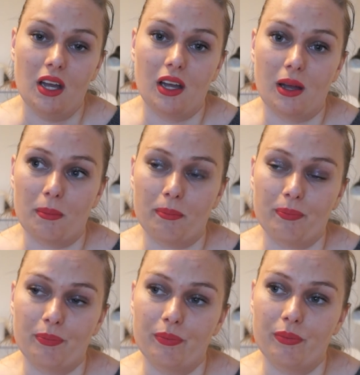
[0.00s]

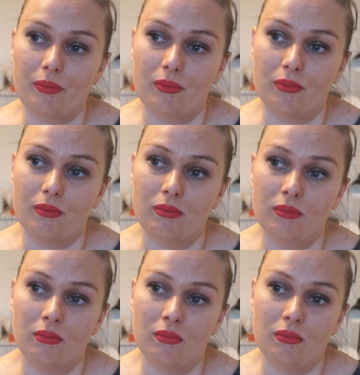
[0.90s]
Um,
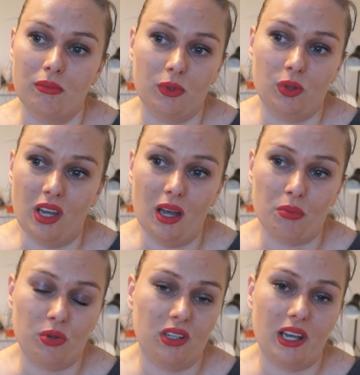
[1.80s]
so yeah,
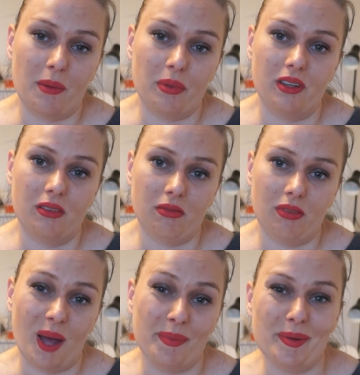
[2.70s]
I'm pretty happy,
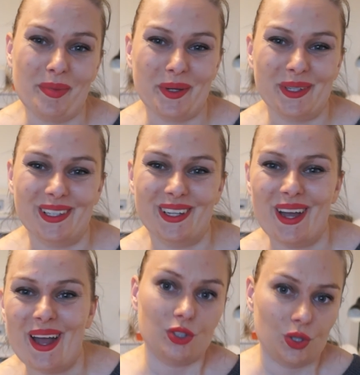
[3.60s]
happy about it.
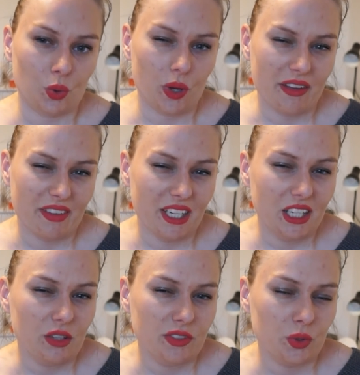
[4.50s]
So have
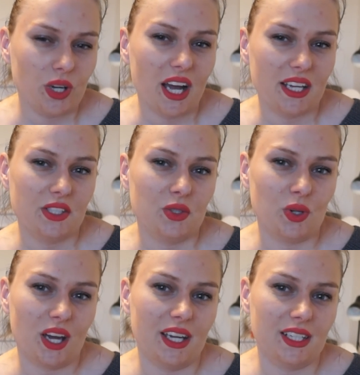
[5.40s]
any of you guys
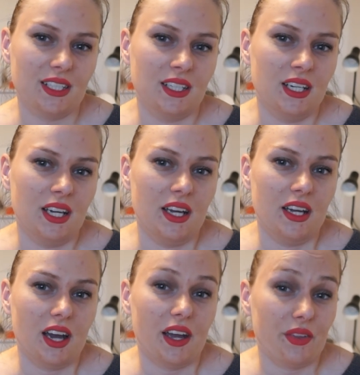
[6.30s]
tried
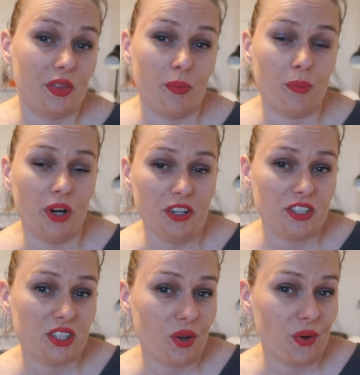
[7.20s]
either the
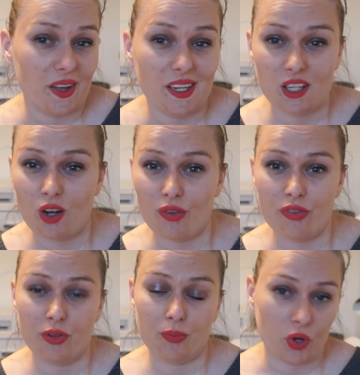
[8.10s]
box or any
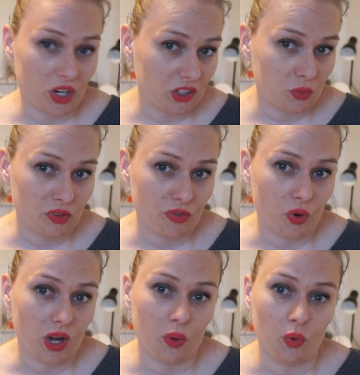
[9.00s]
of the products
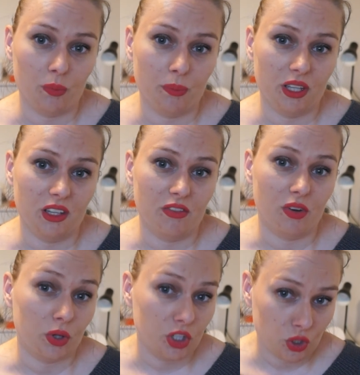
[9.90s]
before? I will be
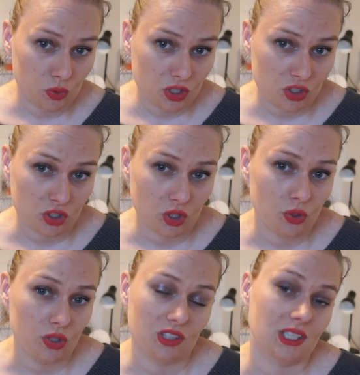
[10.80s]
very curious to know.
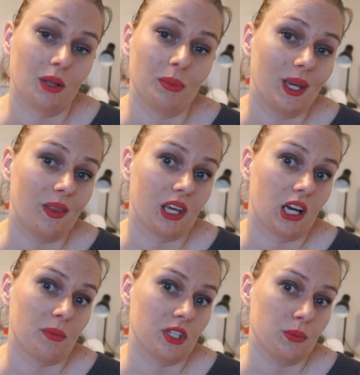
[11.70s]
You can tell me in the
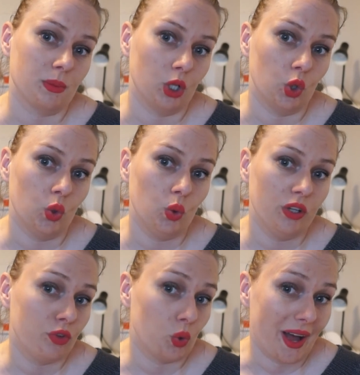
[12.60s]
comments below
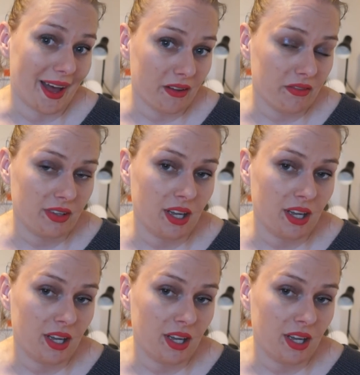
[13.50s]
if you have.